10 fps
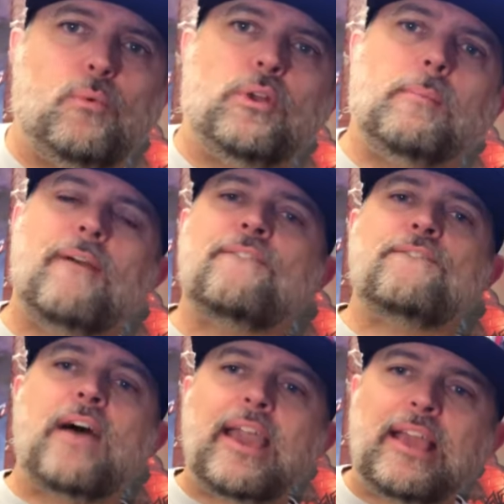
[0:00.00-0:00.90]
one of my
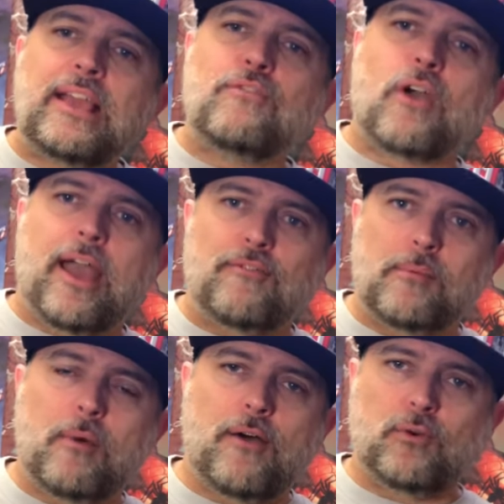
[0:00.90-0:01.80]
favorite ever
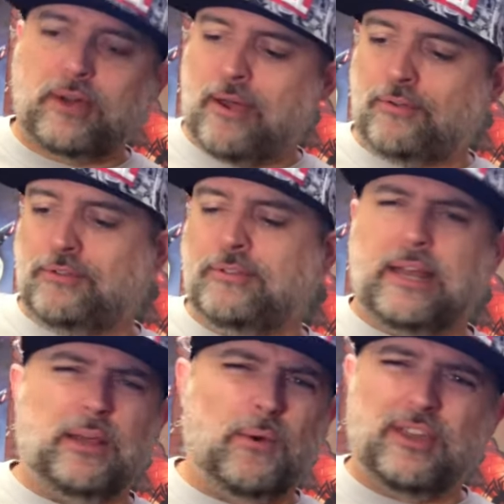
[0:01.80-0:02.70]
Marvel characters
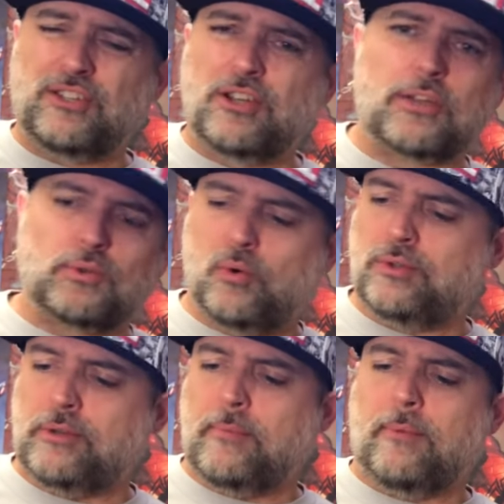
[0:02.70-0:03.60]
anyway. Just
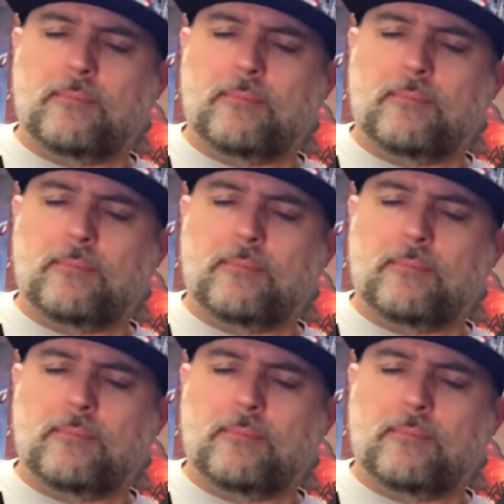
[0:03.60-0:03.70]
awesome.